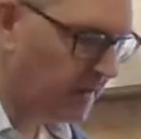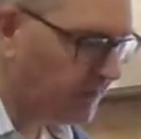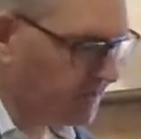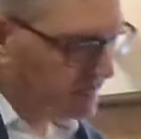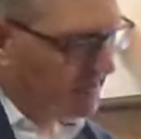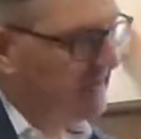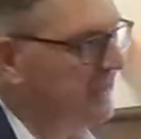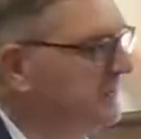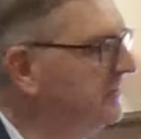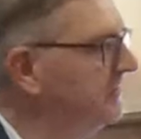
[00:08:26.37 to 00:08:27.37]
But I
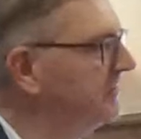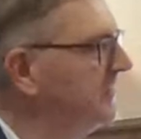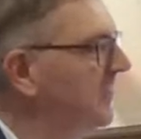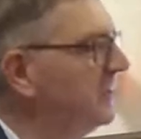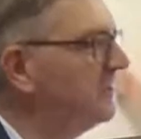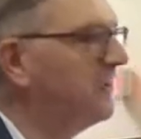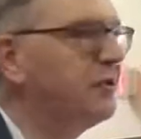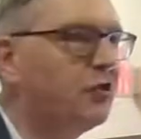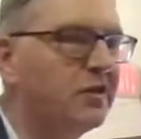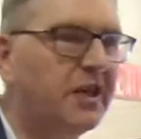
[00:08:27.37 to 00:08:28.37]
said, it's a
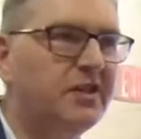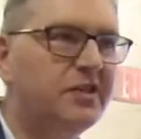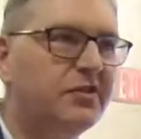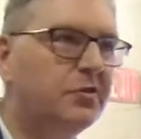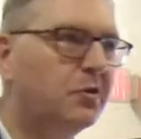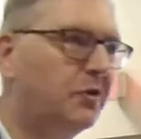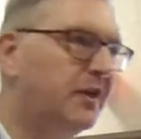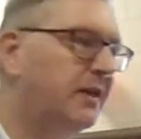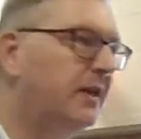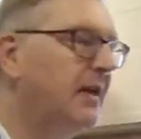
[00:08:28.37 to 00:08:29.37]
very truncated
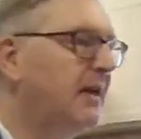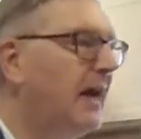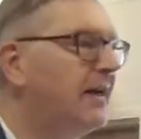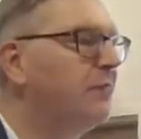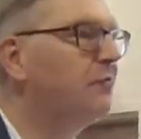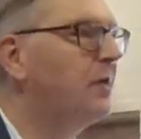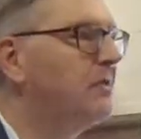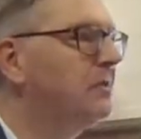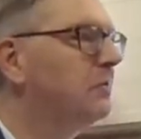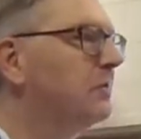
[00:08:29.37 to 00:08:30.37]
story, and it
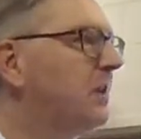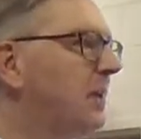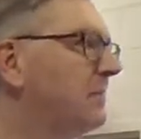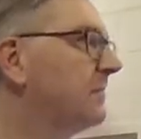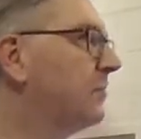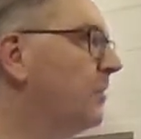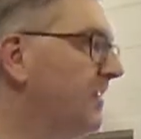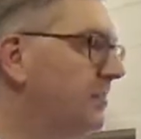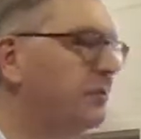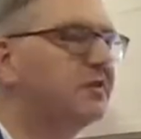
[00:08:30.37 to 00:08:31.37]
raises all kinds of
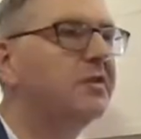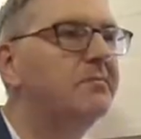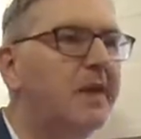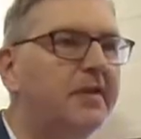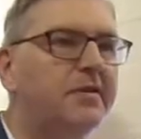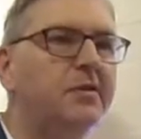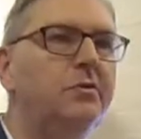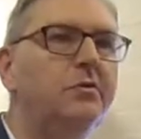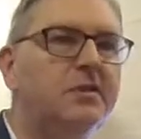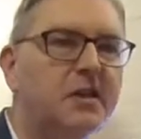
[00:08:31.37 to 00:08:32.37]
questions that
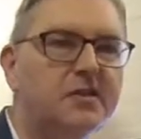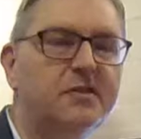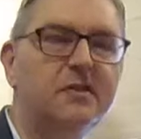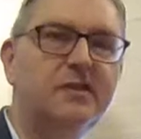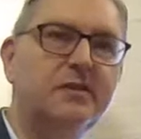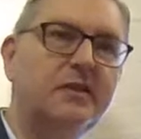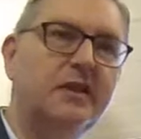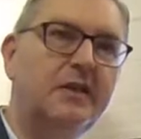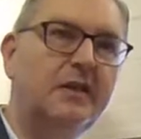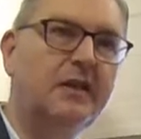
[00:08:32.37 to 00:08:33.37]
Matthew doesn't
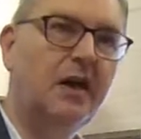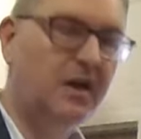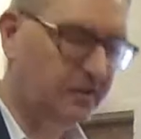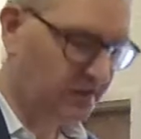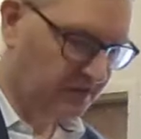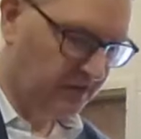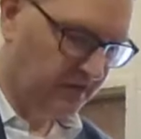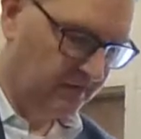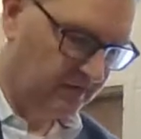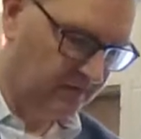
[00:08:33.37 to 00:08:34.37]
answer
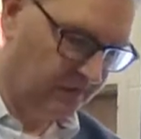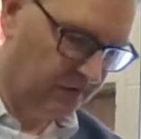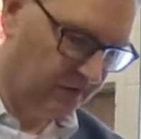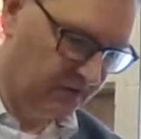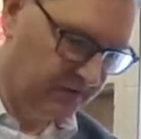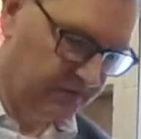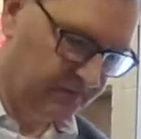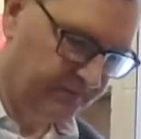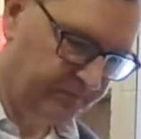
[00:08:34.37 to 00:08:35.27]
for us.